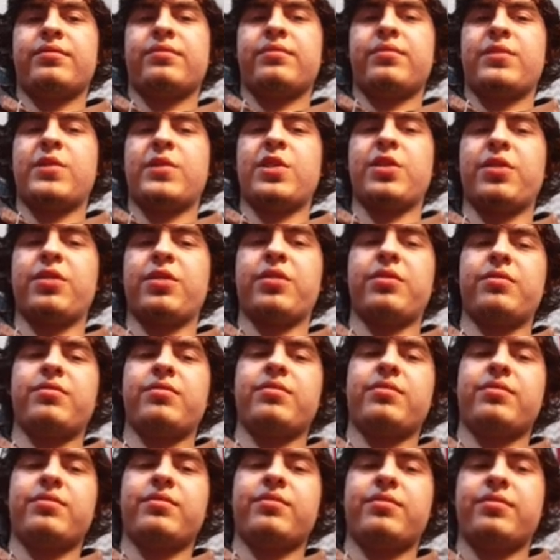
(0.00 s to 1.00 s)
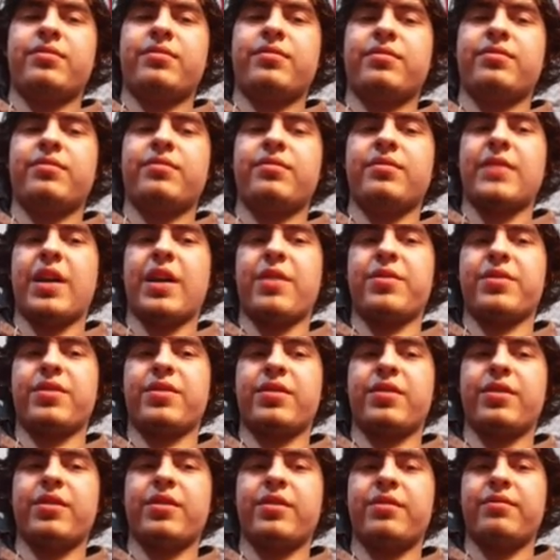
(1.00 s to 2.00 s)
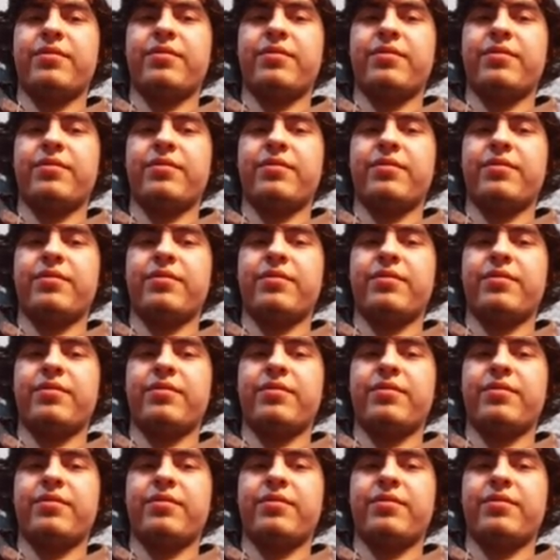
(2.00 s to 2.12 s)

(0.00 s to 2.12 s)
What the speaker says: dude, that was good.